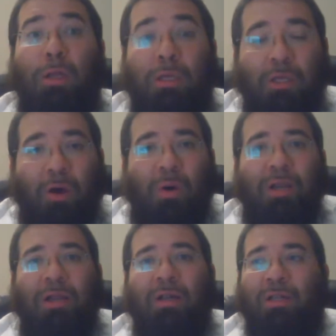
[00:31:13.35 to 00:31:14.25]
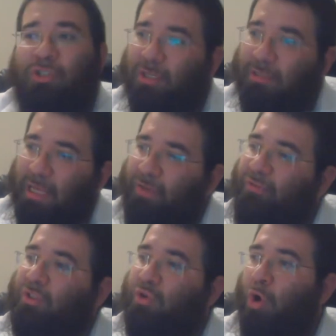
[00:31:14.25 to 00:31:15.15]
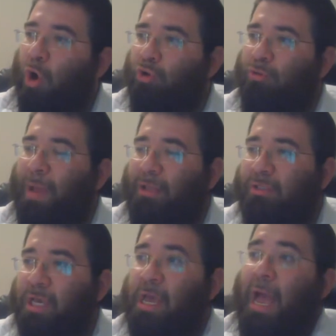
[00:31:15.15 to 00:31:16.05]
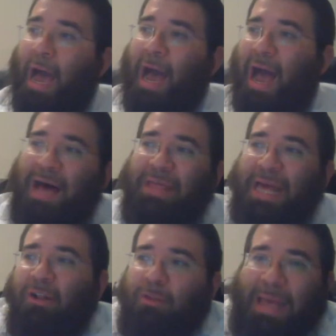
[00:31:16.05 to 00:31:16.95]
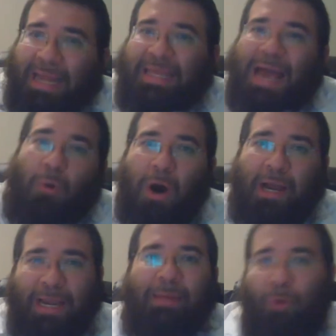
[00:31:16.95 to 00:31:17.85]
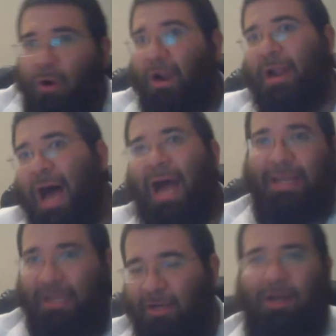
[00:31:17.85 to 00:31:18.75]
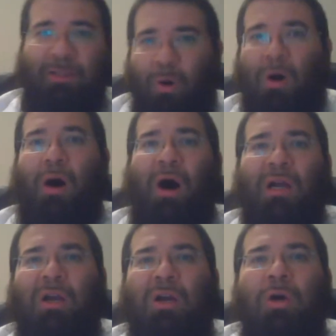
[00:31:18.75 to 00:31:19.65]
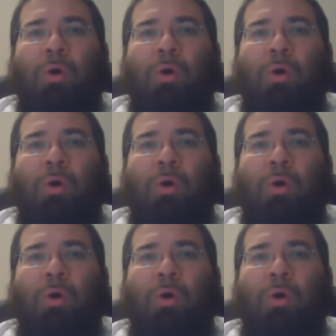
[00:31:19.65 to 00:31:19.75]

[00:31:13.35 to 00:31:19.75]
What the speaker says: You know what? Just like if you saw an old man, you say, ha ha, that old man can't walk anymore, and I could walk.